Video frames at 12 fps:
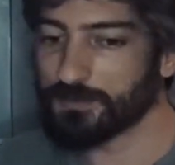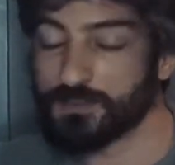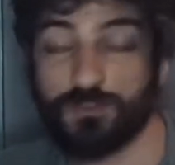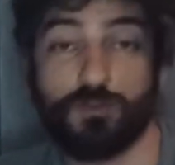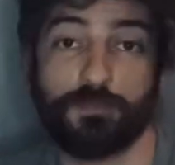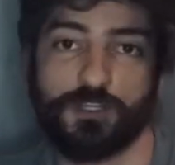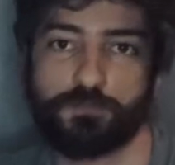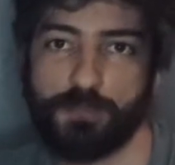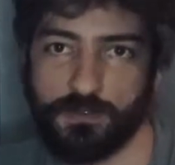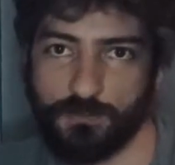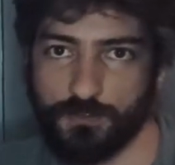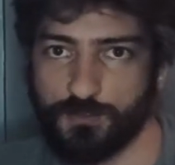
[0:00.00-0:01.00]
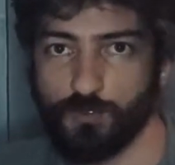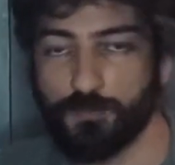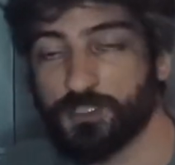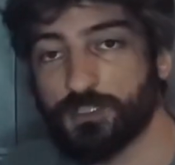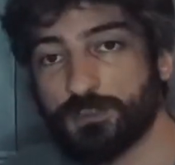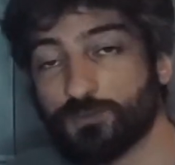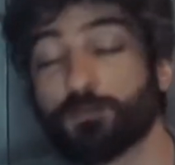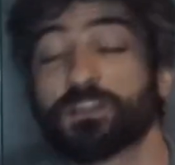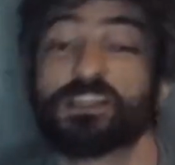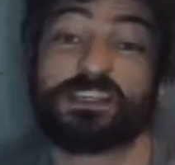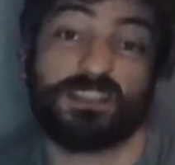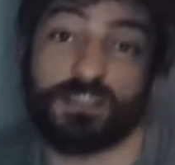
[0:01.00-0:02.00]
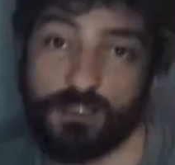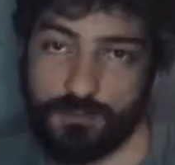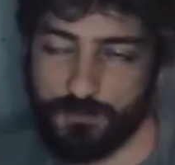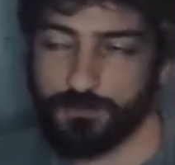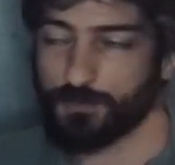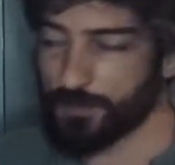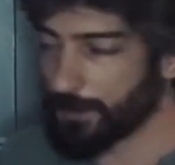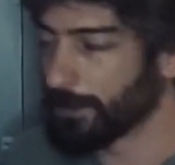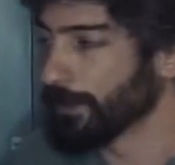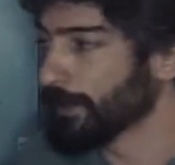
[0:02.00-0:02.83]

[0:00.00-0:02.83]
is so much better, so much easier. Sorry.